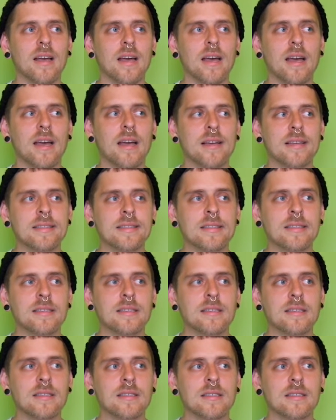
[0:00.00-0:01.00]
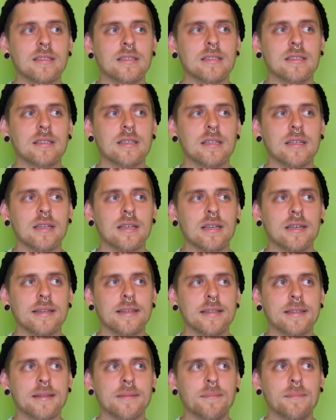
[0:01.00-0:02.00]
And
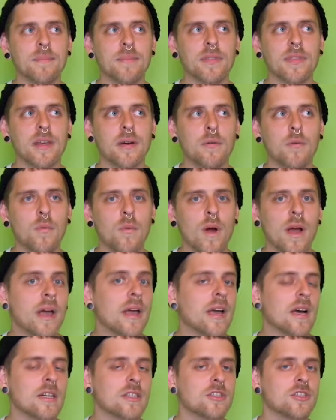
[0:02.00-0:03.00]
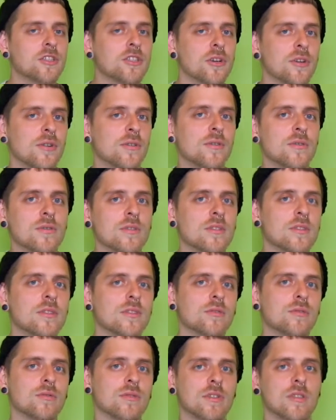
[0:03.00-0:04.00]
the way I chose
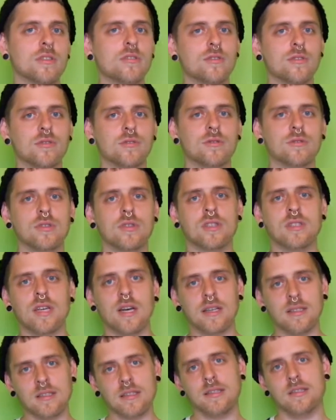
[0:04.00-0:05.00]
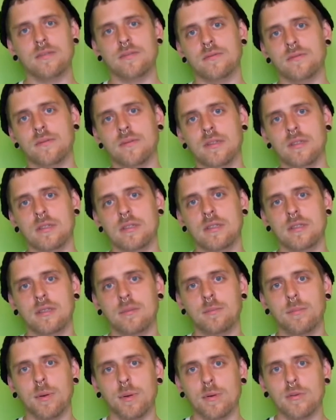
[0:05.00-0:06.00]
to introduce dative
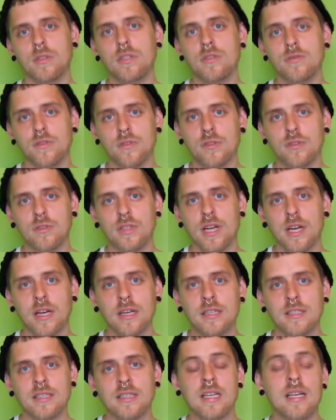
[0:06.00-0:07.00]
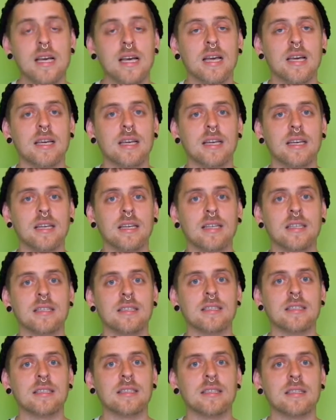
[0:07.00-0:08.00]
in Polish for you guys
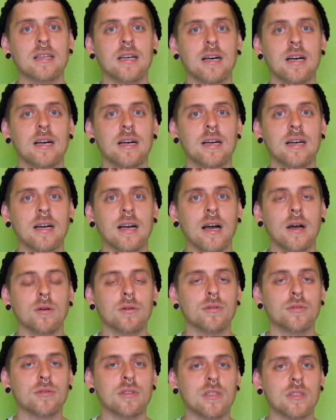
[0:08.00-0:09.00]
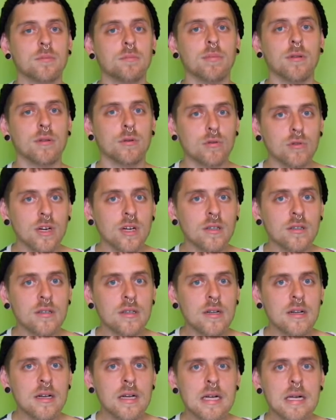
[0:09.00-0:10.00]
is I will do it in
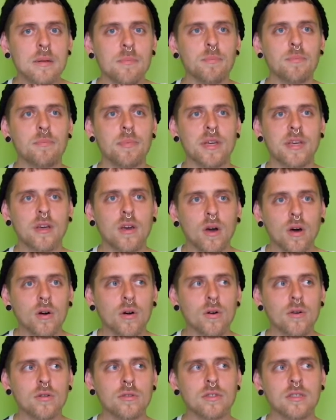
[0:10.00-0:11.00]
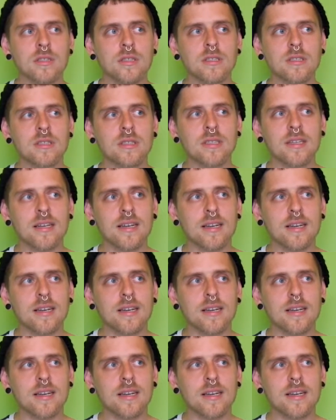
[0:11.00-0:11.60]
plural, because